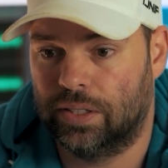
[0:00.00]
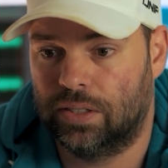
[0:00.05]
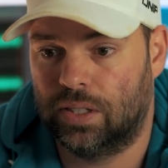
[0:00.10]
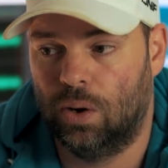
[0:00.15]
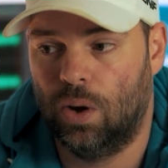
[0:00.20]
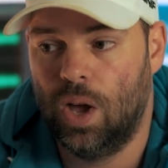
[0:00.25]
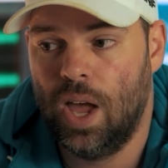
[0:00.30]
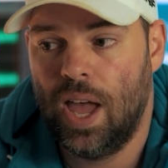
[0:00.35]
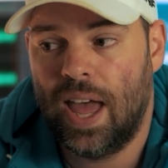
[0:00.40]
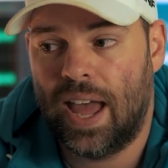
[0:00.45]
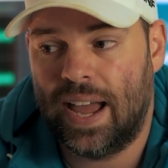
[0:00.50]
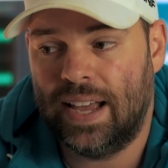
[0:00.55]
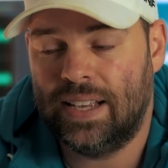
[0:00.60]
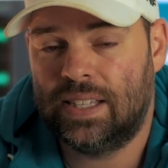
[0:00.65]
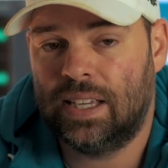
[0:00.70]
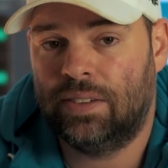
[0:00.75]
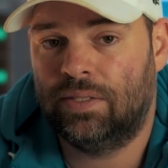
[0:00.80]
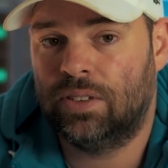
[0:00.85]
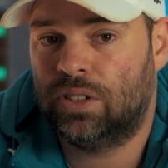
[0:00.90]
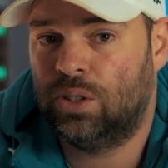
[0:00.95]
So
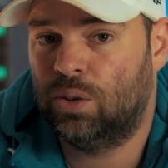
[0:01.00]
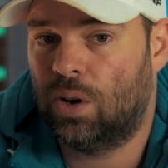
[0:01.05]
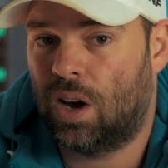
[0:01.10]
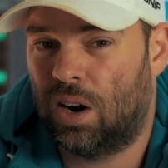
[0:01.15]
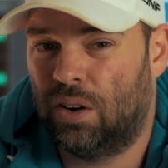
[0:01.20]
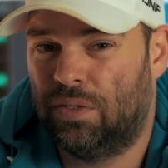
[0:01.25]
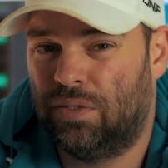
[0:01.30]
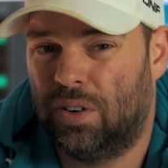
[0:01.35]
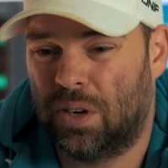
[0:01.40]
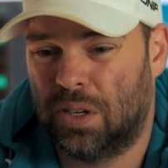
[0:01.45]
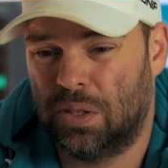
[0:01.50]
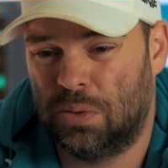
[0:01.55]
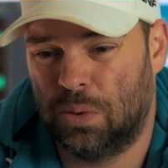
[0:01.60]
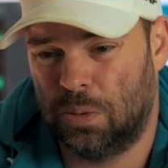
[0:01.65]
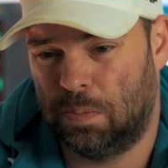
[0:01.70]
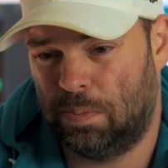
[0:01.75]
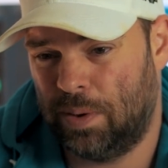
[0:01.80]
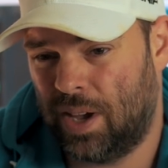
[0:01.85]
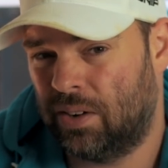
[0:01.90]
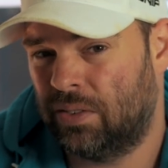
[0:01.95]
A7 II autofocus
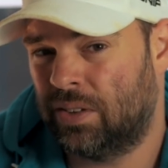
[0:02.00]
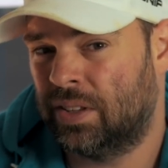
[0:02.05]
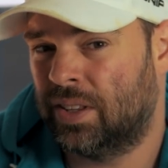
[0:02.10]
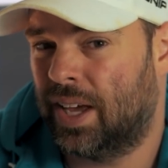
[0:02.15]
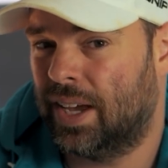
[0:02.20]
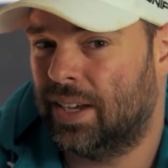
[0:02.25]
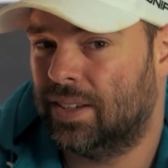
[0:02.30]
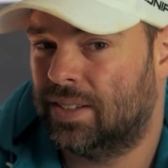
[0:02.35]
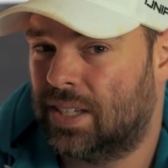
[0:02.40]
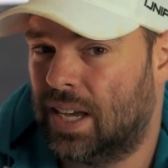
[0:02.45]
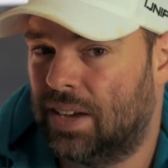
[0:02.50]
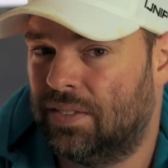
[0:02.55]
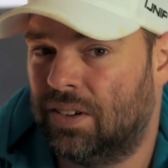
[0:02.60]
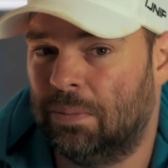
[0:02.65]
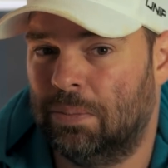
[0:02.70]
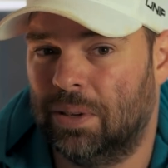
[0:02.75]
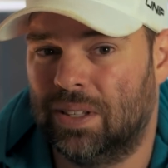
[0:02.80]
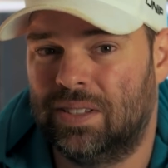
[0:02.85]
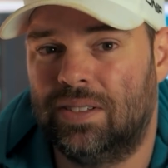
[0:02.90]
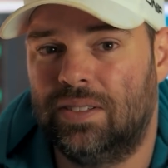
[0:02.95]
was better than the
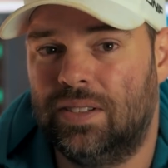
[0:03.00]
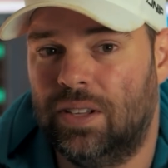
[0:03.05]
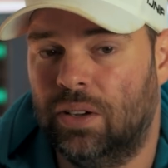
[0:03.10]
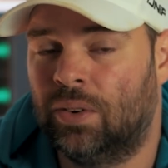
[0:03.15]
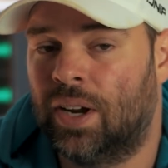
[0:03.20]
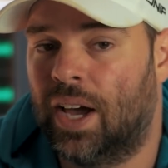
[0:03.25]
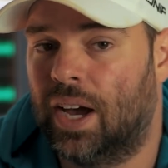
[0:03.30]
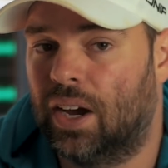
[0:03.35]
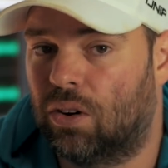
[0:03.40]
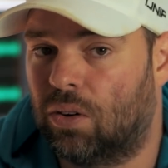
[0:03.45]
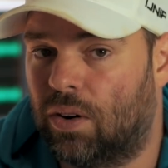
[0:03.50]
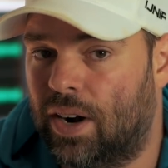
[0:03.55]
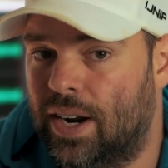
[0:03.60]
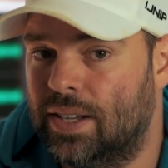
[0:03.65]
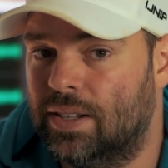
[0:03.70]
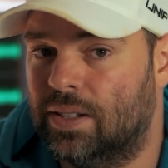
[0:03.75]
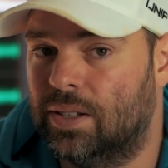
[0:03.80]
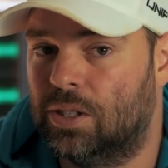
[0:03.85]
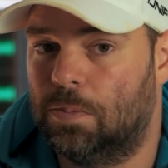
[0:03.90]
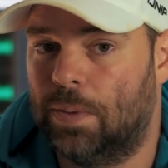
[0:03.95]
A7, but still not
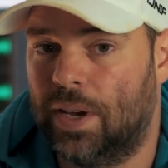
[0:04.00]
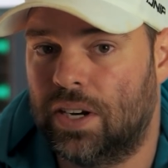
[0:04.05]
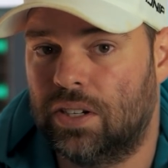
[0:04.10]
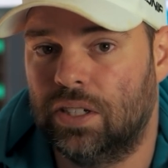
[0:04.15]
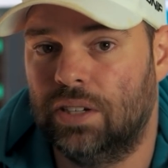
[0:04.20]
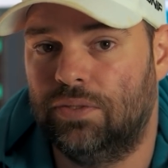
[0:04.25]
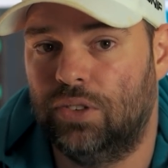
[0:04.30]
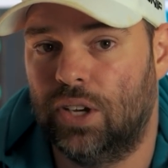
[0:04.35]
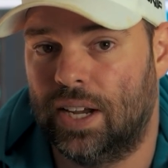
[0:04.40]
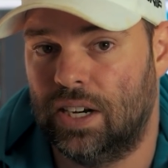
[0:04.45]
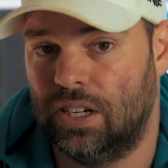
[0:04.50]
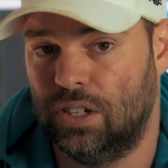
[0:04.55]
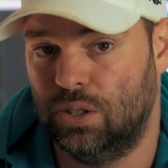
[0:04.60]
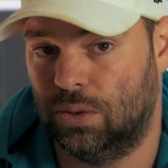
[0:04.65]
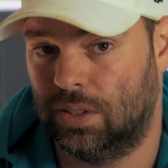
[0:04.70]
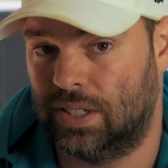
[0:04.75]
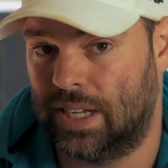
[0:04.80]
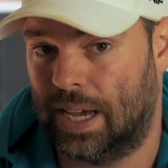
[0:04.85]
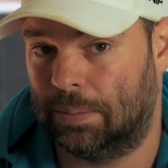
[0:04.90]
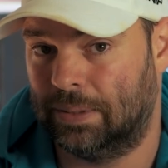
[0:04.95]
great, especially if you had to use
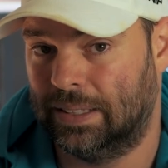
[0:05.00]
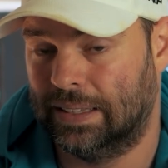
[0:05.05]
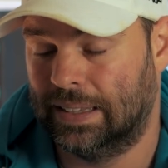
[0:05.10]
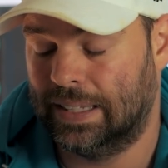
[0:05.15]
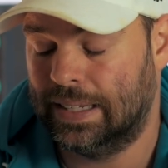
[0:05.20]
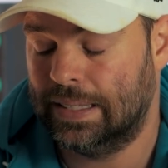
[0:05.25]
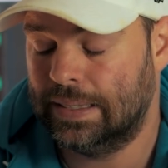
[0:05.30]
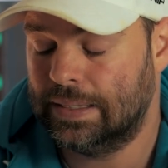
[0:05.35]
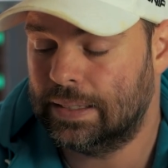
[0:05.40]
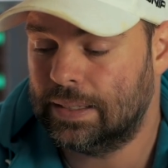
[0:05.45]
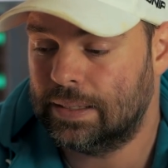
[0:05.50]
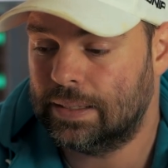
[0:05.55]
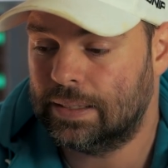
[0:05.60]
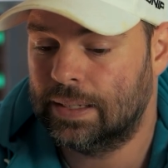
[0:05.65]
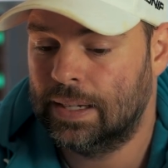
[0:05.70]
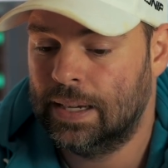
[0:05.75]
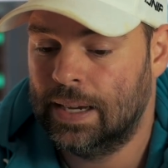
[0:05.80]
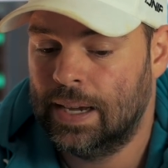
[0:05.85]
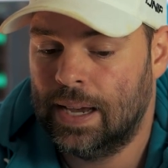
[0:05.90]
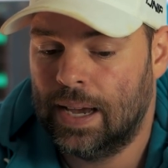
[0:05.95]
adapted lenses.
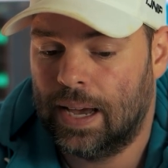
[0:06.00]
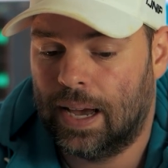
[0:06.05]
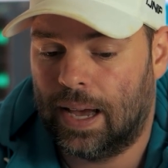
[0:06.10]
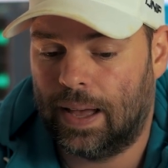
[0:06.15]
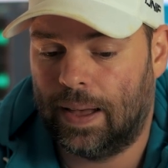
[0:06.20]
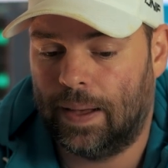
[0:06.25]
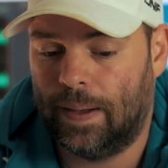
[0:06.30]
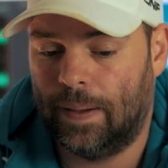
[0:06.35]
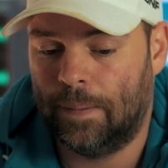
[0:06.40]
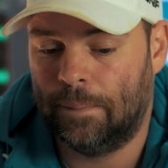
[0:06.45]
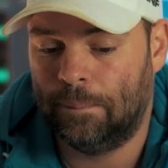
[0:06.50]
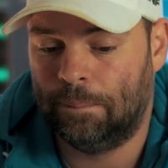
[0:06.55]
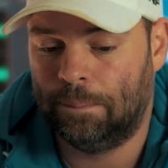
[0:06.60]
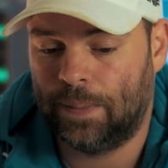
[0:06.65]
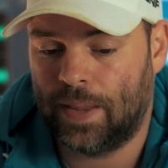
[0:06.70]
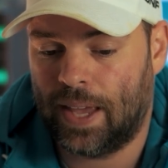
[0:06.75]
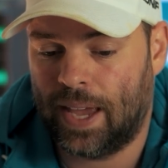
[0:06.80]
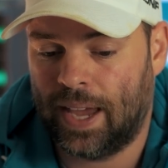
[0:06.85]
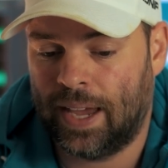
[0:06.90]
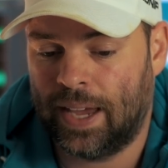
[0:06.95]

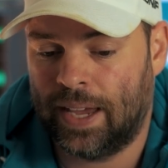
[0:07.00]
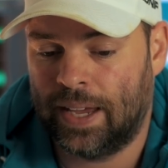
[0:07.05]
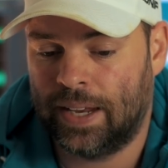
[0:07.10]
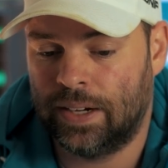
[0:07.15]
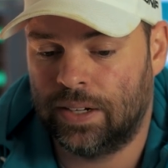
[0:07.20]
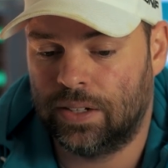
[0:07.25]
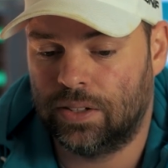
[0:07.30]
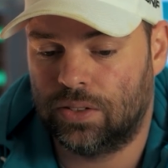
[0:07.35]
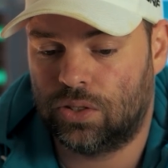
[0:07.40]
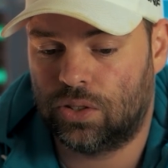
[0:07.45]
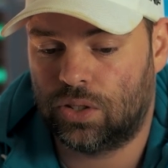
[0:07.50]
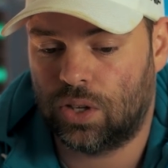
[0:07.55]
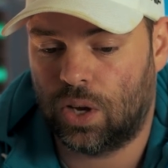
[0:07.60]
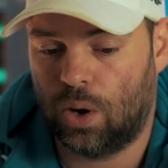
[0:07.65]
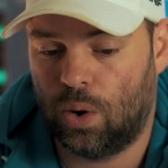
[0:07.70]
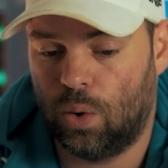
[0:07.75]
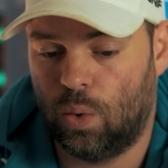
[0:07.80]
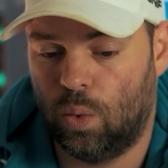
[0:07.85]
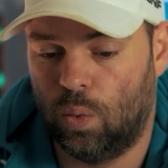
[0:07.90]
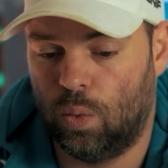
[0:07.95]
And
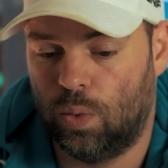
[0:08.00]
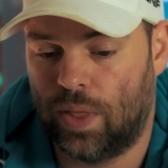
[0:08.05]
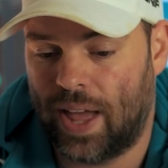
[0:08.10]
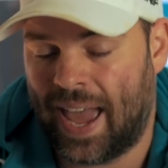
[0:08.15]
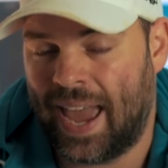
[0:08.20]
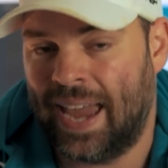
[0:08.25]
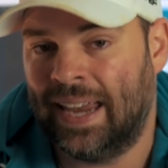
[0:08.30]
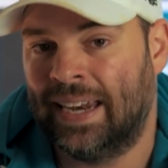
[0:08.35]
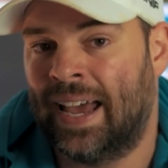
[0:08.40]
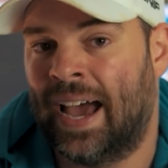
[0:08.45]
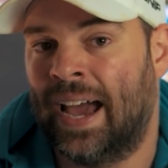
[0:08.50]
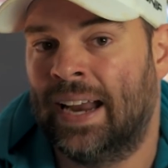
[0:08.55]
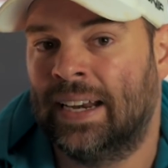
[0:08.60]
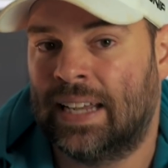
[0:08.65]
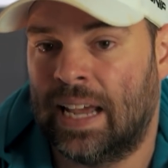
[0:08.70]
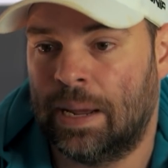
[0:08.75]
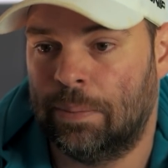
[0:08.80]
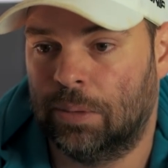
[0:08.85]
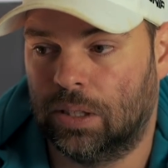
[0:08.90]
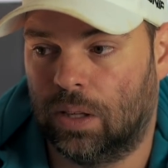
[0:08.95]
so the A9
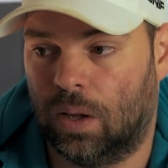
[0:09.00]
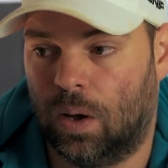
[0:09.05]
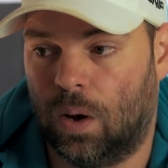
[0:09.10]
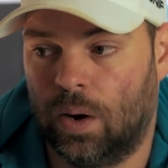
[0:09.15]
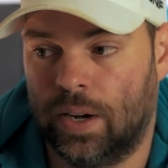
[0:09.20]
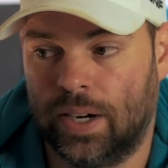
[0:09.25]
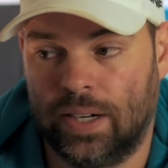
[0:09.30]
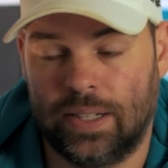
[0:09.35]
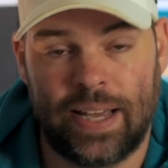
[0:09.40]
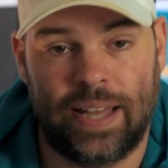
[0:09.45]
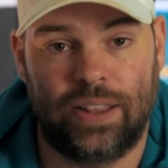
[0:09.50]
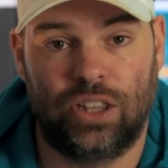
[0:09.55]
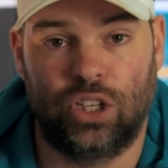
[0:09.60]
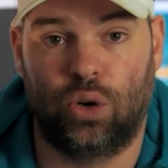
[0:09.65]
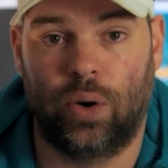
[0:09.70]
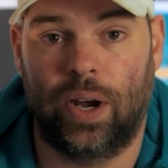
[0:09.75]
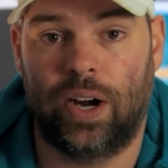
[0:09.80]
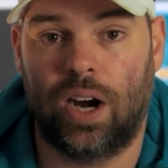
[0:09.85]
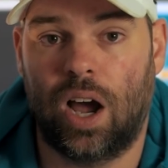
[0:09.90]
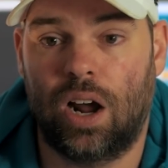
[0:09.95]
came along and it had the
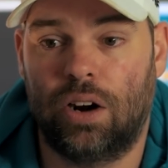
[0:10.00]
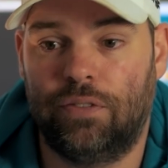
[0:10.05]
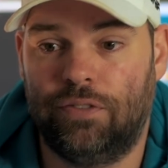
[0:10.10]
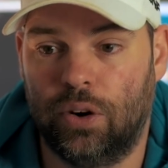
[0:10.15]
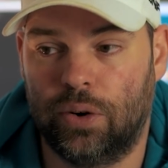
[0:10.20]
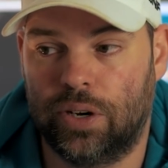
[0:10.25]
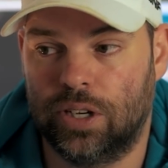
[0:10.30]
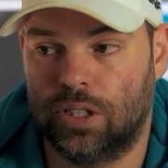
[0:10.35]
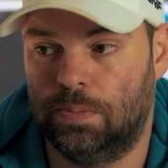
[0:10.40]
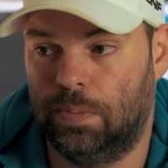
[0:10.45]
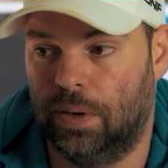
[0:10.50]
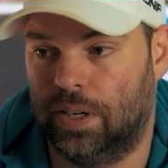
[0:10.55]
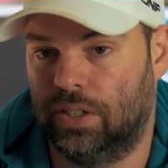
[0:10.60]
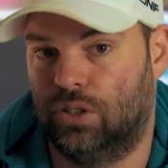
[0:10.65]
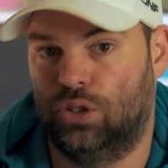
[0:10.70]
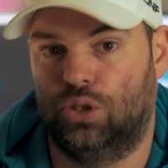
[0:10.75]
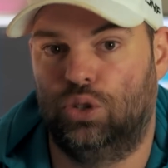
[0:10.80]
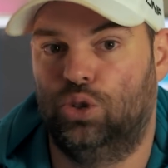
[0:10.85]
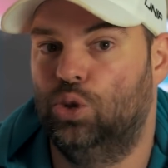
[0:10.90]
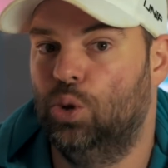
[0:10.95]
great autofocus, but it's
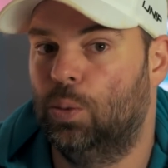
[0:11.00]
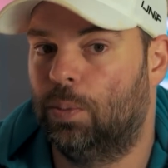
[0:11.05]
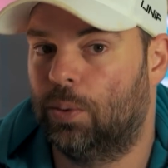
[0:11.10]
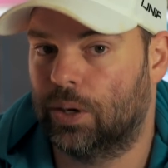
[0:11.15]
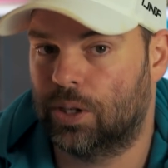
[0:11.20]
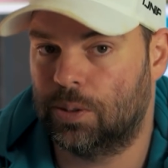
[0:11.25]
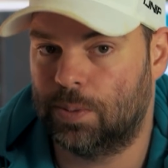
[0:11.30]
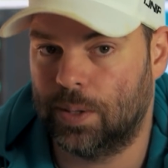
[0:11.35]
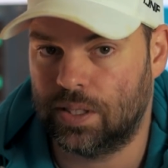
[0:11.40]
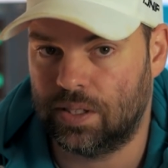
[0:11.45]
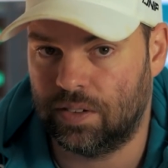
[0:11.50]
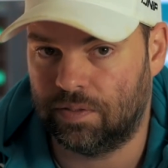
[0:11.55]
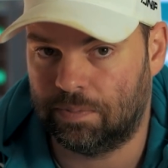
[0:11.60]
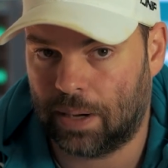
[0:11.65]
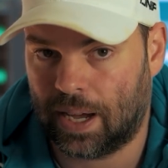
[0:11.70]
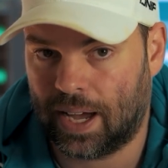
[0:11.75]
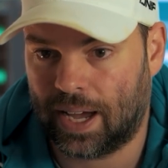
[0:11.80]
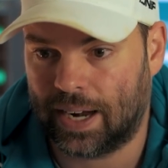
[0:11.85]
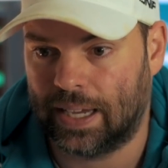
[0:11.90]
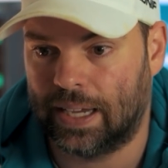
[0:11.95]
a super expensive
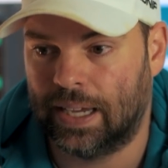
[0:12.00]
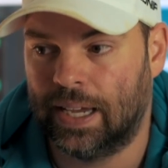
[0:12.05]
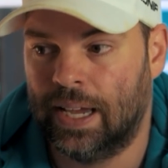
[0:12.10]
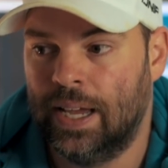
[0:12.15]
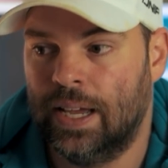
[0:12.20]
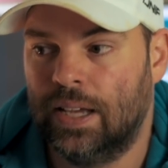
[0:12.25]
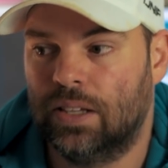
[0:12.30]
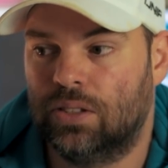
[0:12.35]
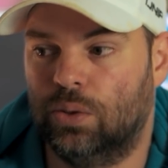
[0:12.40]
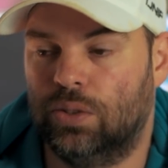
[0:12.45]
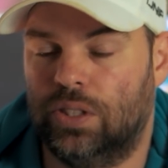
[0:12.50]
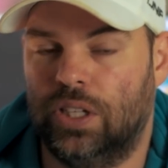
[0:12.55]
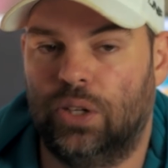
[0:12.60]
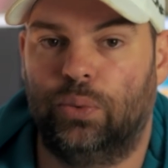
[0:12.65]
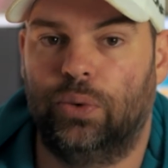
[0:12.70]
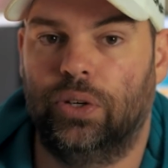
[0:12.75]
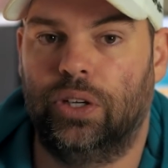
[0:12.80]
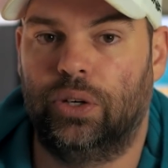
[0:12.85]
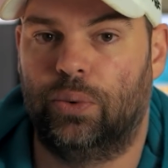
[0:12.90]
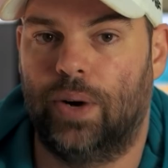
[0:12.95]
body, so it
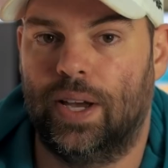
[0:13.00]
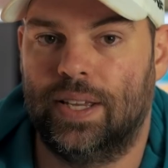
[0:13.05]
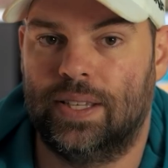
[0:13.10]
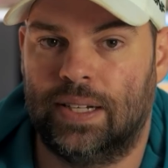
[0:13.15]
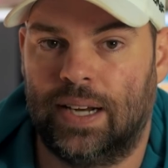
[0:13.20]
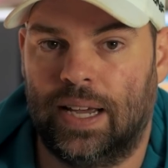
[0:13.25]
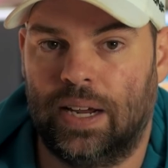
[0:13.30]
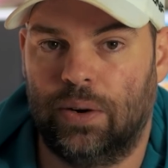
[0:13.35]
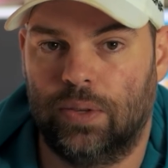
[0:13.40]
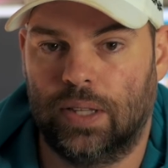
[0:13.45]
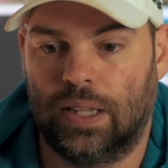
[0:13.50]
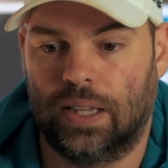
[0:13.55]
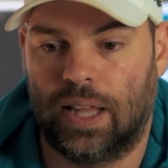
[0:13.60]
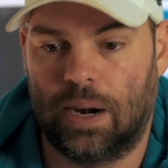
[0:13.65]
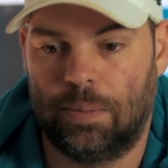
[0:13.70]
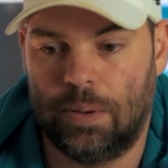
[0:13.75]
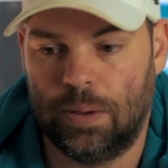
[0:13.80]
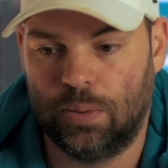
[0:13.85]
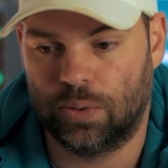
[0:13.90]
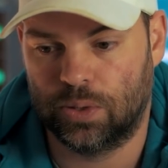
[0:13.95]
didn't really resonate with a
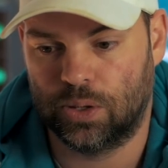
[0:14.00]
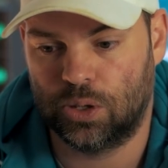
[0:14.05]
lot of people.